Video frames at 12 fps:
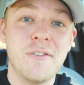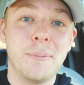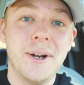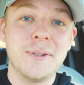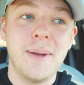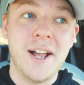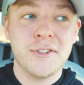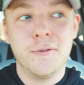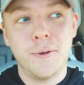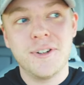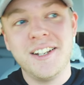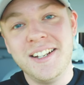a press pass
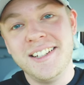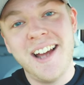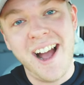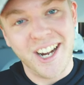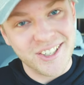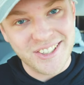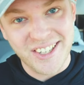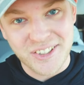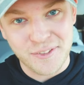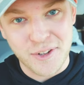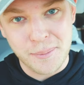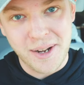for the entire
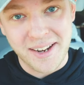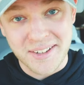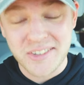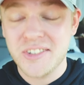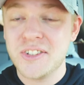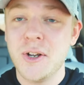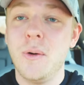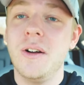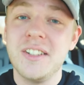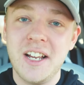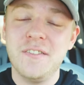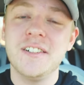season for the Mud Hens, so
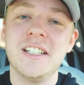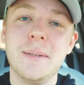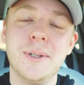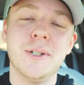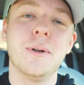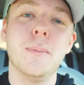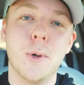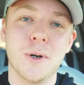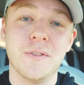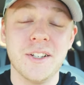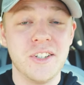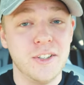I'll definitely be doing more
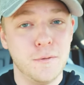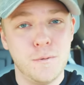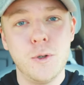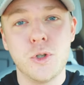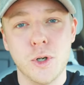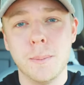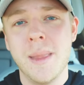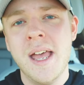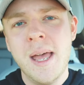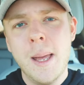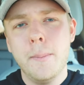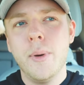of this in the future.
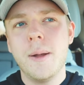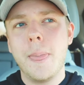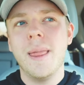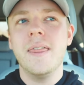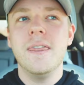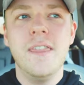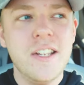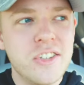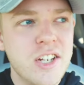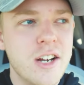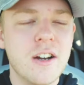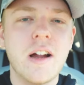But this
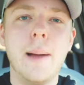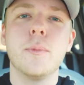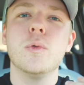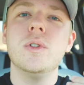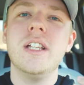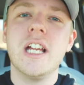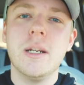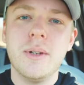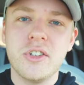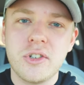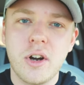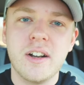year, I'm really going to be
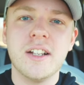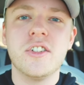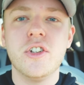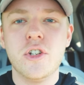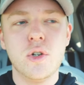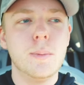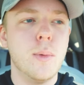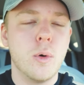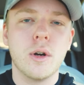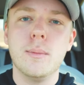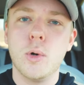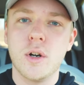starting to do
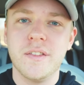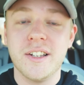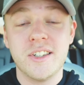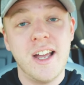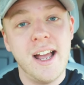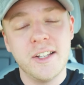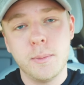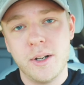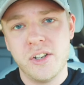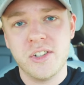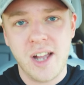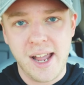more and more of this as
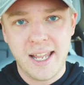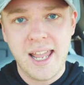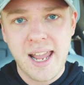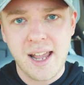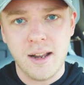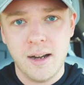much as I can.